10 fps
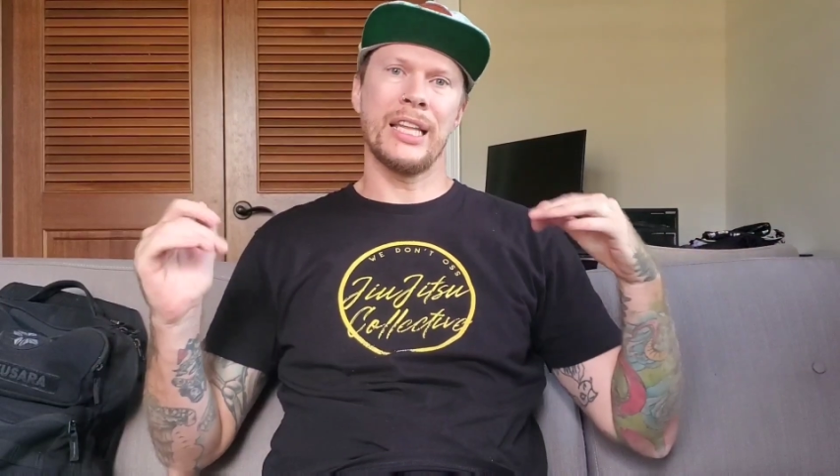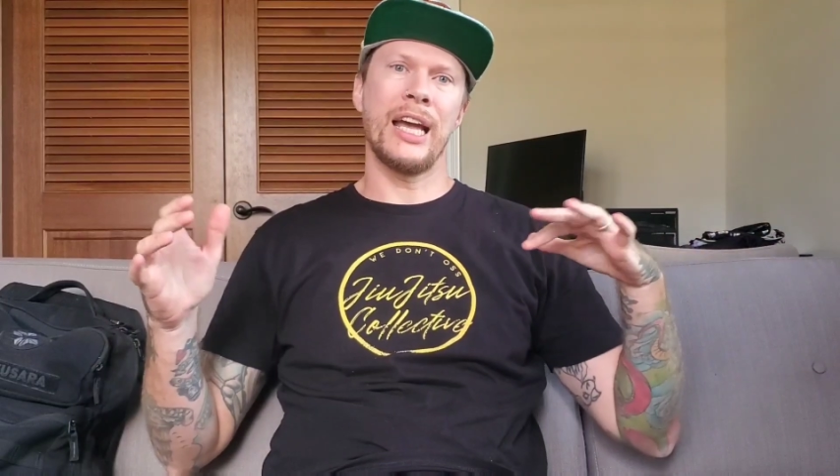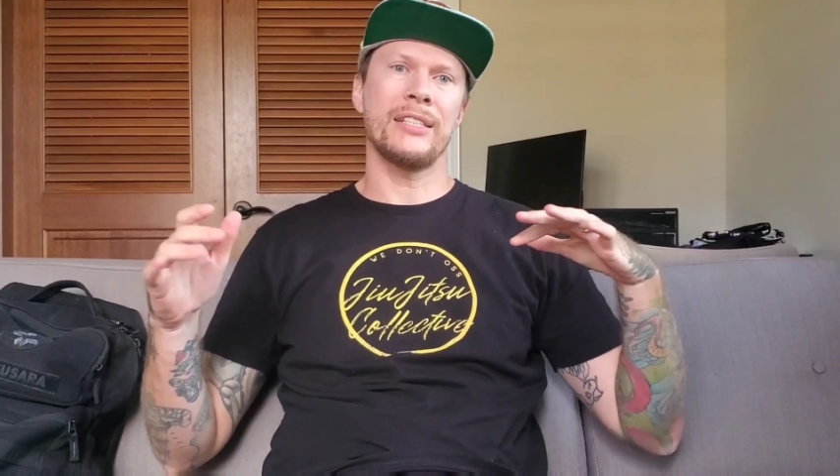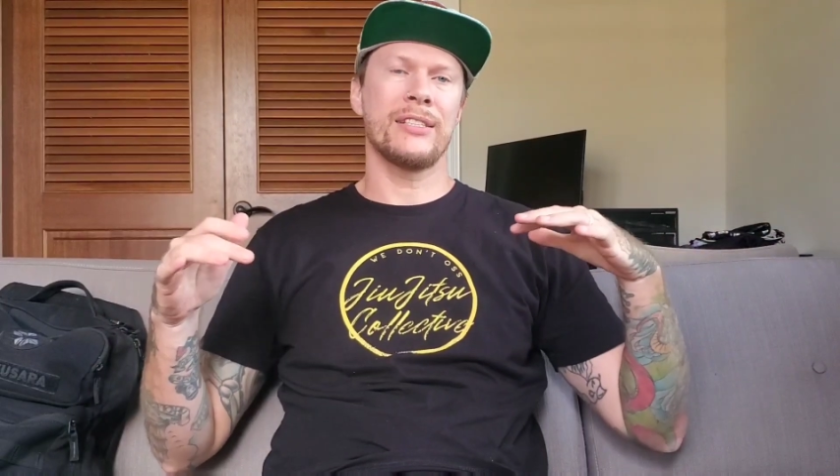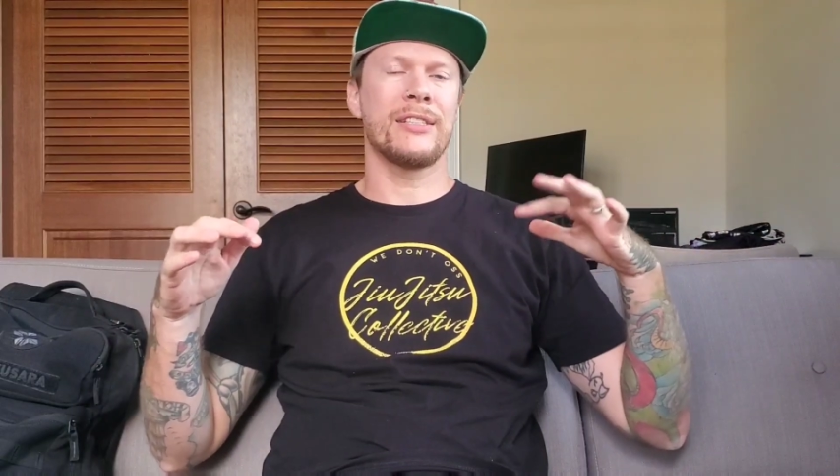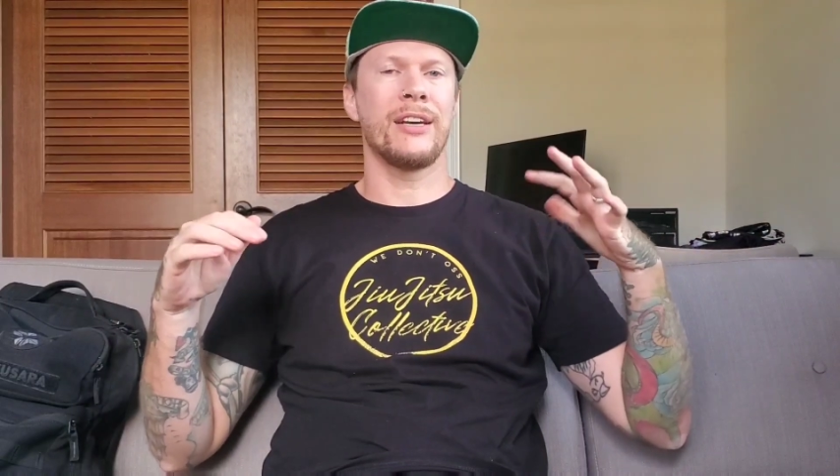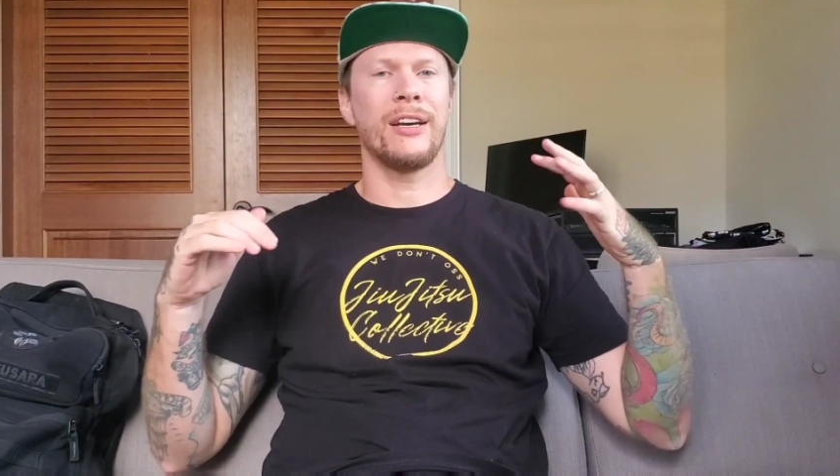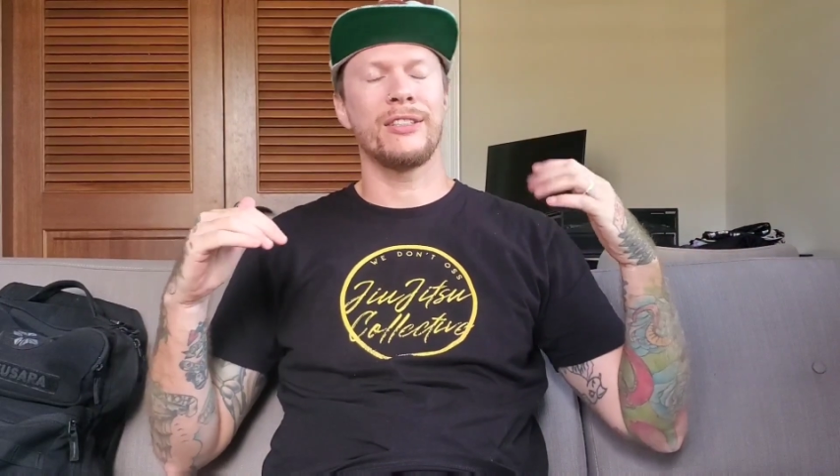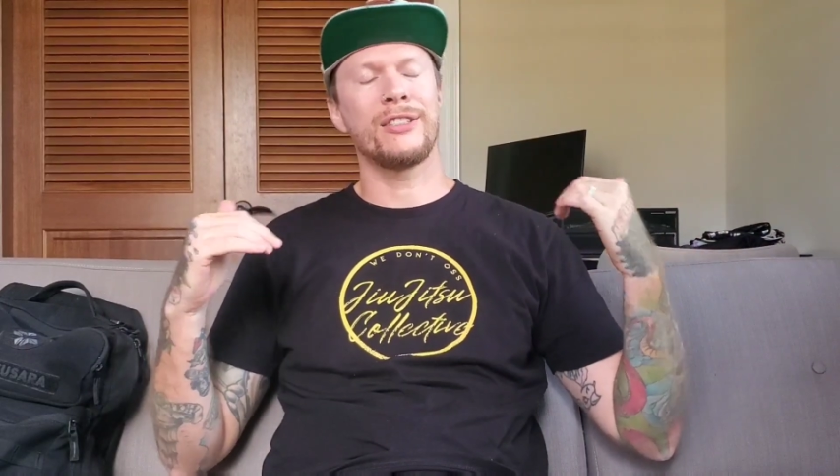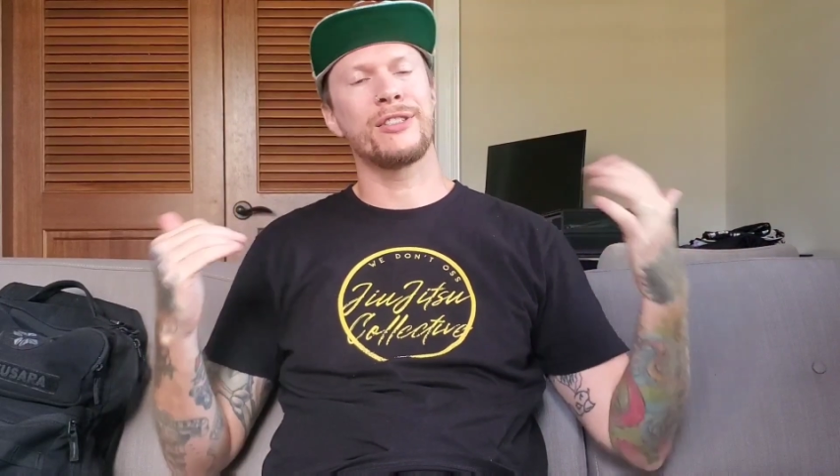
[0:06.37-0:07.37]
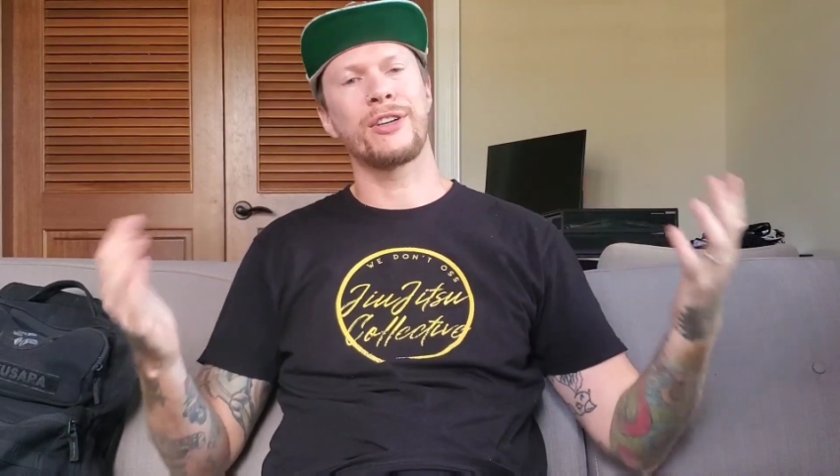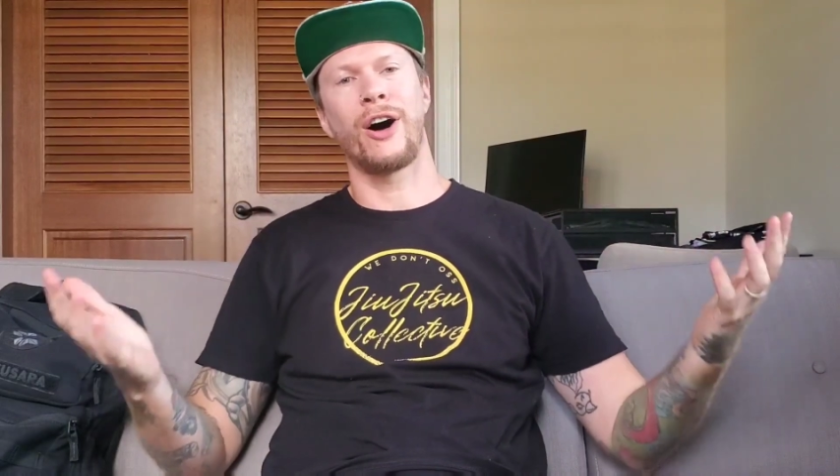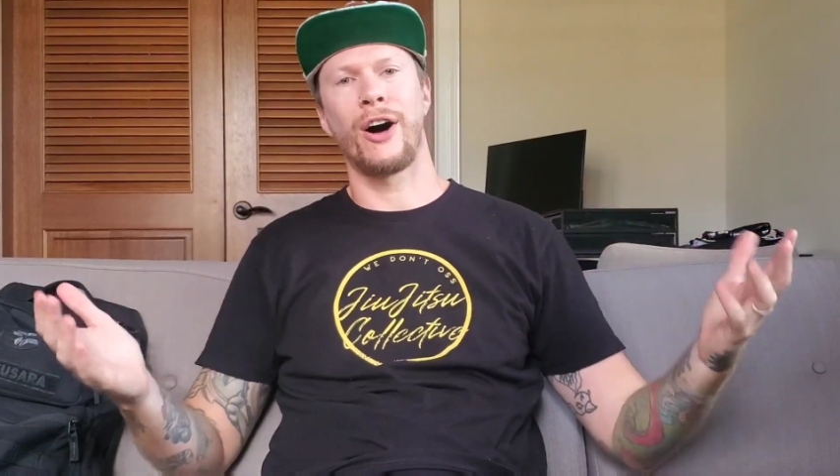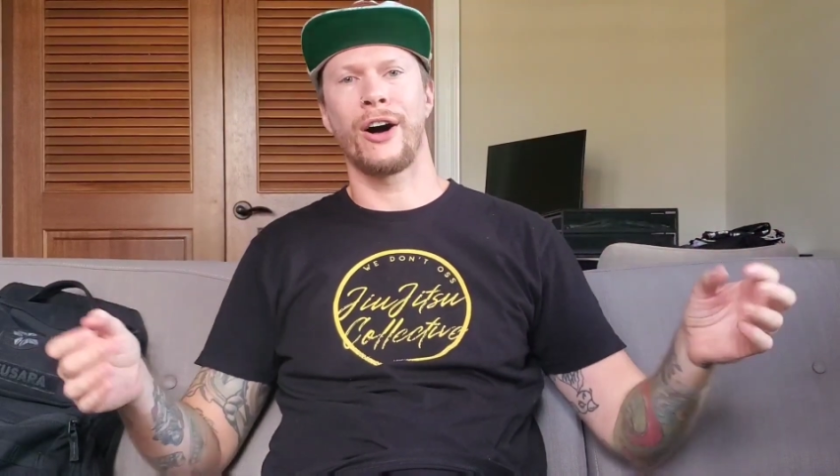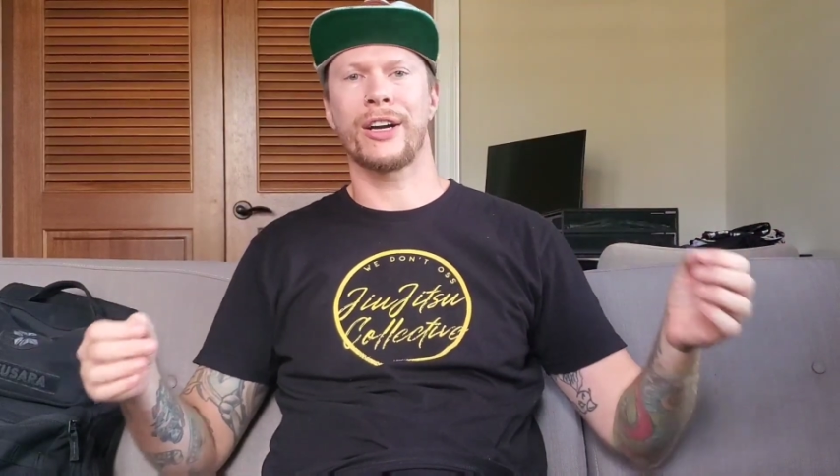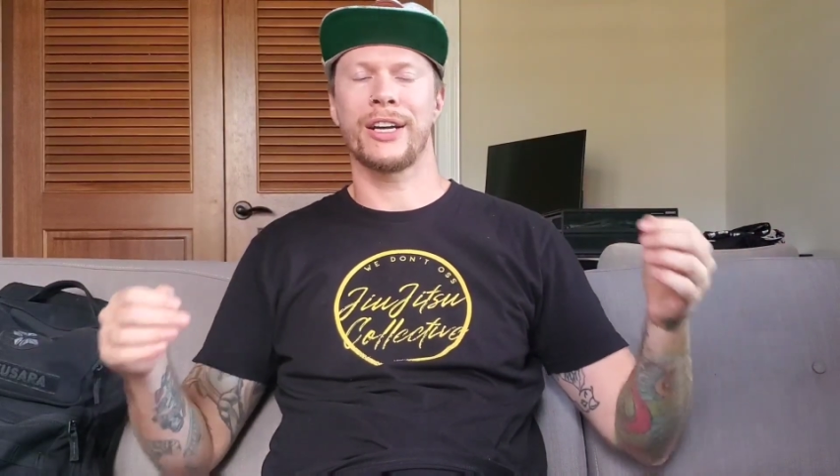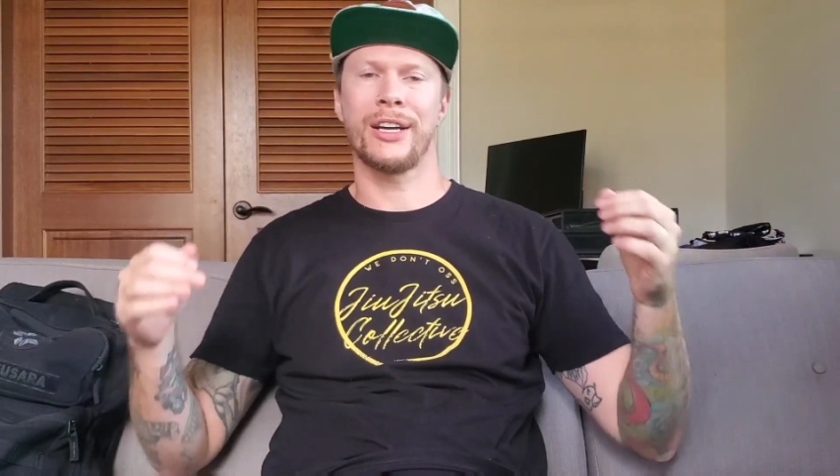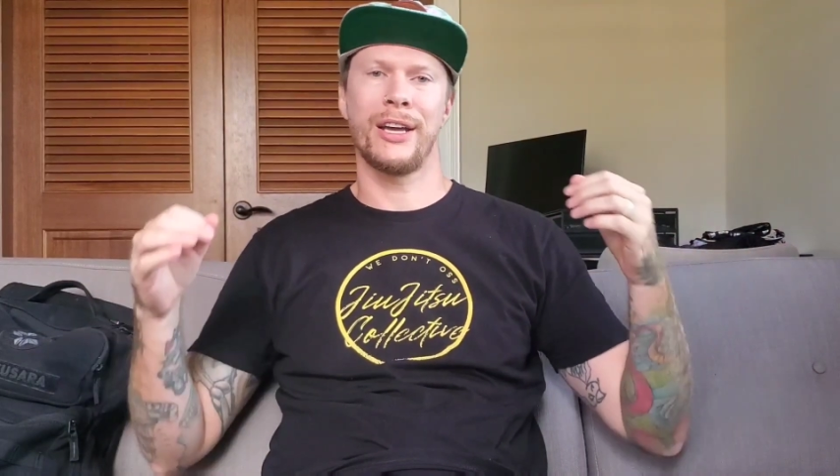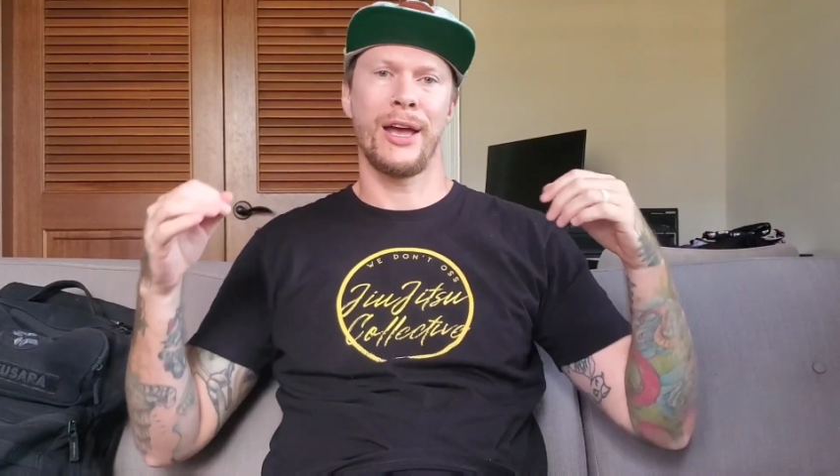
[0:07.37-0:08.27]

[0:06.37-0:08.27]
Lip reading: Let's talk